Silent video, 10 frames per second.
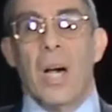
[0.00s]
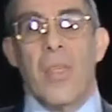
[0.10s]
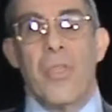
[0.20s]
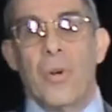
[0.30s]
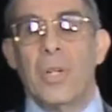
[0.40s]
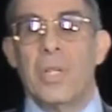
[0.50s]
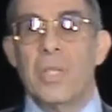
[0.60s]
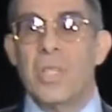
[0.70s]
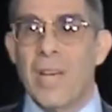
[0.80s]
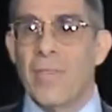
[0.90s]

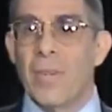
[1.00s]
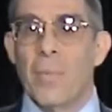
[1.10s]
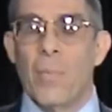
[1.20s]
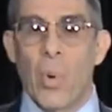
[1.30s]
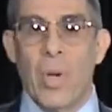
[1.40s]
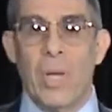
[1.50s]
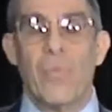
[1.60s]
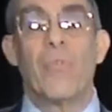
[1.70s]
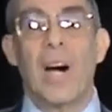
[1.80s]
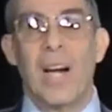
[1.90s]

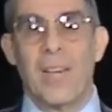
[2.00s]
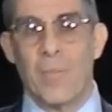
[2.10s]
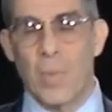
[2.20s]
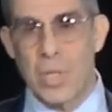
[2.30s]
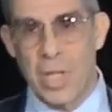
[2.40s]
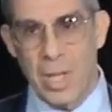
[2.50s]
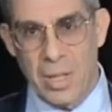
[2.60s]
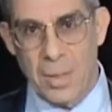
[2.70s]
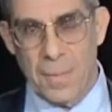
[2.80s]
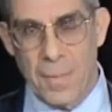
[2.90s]

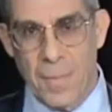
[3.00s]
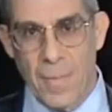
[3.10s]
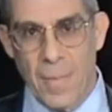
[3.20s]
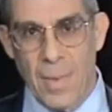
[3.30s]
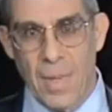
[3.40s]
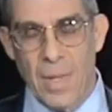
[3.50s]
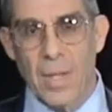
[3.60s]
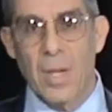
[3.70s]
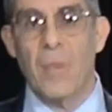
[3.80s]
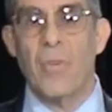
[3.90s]
37.5%
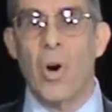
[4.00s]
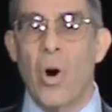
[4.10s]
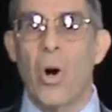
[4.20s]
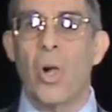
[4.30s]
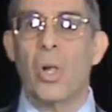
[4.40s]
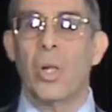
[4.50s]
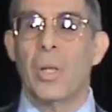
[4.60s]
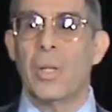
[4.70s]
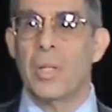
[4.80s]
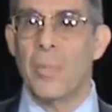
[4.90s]
of all
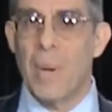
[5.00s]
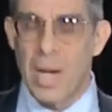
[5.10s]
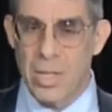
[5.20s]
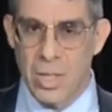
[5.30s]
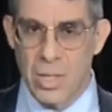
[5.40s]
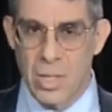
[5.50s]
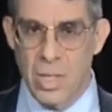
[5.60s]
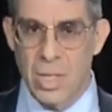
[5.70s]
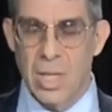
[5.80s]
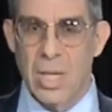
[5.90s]

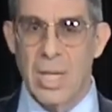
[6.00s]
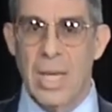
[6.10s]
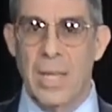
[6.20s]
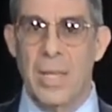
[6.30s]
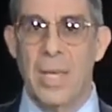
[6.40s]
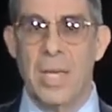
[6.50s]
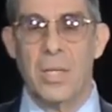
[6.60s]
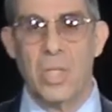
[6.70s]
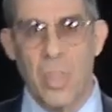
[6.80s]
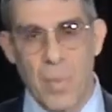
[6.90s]
deposits in the
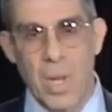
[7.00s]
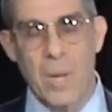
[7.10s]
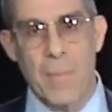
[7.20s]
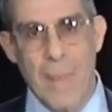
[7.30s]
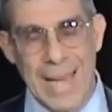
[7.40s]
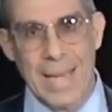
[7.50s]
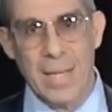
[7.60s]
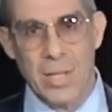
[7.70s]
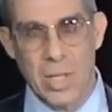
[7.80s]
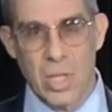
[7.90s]
Cypriot
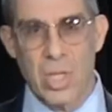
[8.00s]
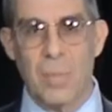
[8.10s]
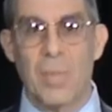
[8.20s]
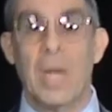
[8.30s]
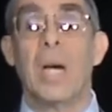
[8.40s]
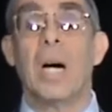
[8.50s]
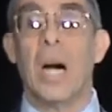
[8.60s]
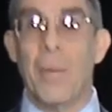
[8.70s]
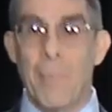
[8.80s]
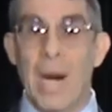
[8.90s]
banking system
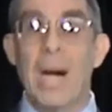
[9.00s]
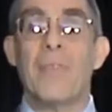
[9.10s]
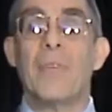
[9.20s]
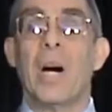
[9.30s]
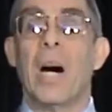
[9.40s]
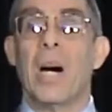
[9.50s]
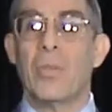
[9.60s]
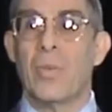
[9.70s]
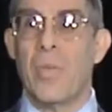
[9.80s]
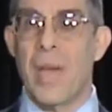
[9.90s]
above
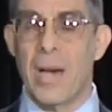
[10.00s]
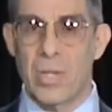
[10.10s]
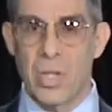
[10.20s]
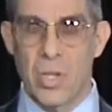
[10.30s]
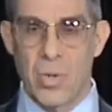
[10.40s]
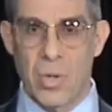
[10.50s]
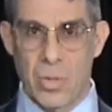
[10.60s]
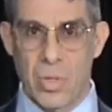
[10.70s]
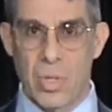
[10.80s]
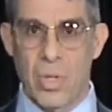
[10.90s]
100,000
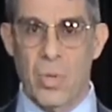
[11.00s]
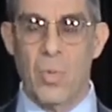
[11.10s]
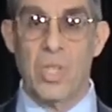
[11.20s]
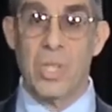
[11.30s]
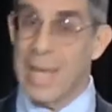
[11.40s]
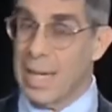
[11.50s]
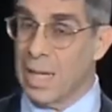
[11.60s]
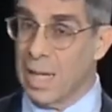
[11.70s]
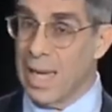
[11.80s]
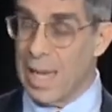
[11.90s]
euros, which they
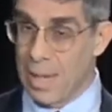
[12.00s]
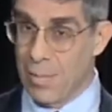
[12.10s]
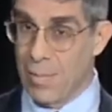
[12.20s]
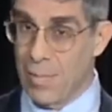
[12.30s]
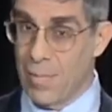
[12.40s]
claim